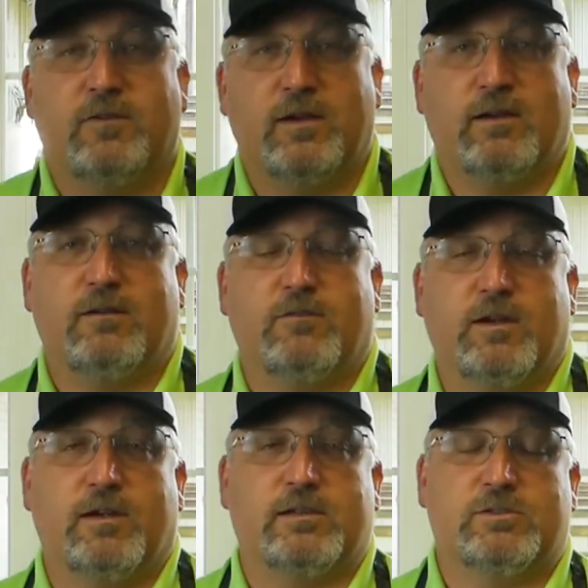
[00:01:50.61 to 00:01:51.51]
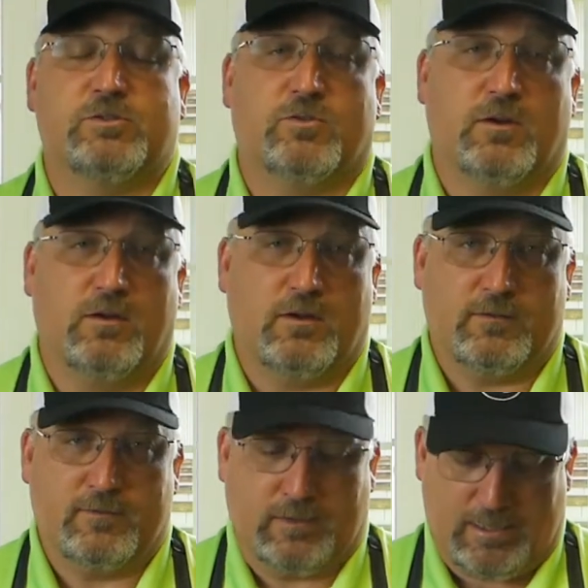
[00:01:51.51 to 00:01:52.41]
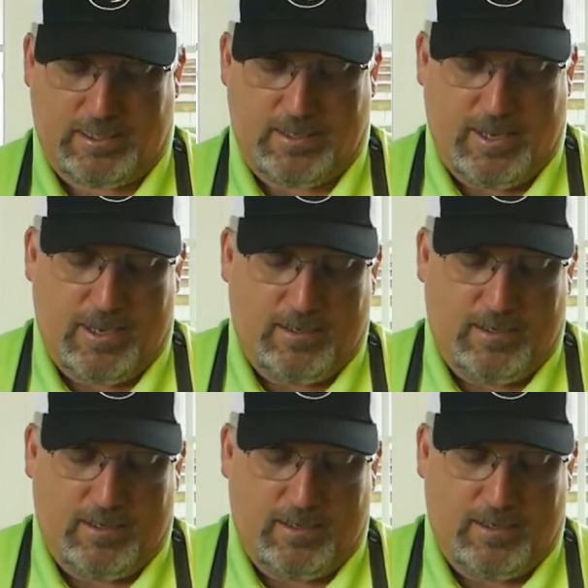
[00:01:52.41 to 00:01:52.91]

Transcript: very, very strong, okay?